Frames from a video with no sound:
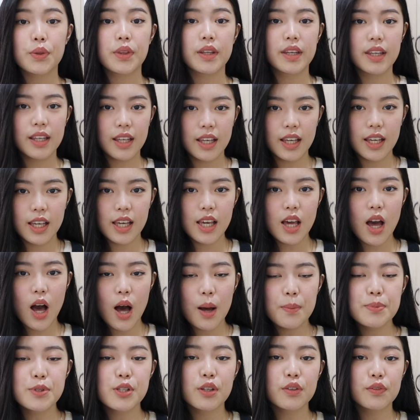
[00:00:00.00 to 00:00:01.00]
the key
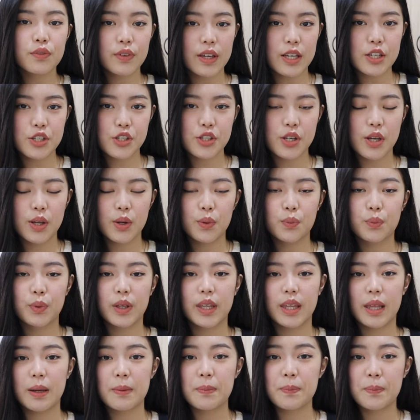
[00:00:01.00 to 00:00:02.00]
observation we
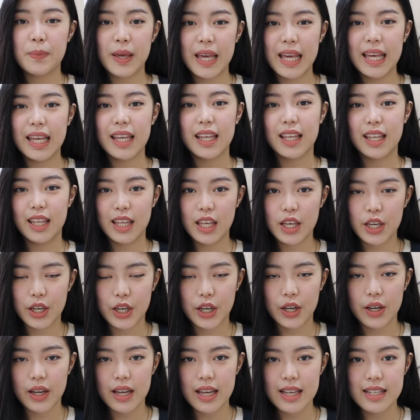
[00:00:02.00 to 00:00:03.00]
can make
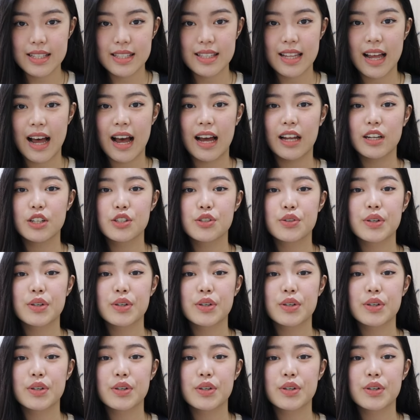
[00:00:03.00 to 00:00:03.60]
here is that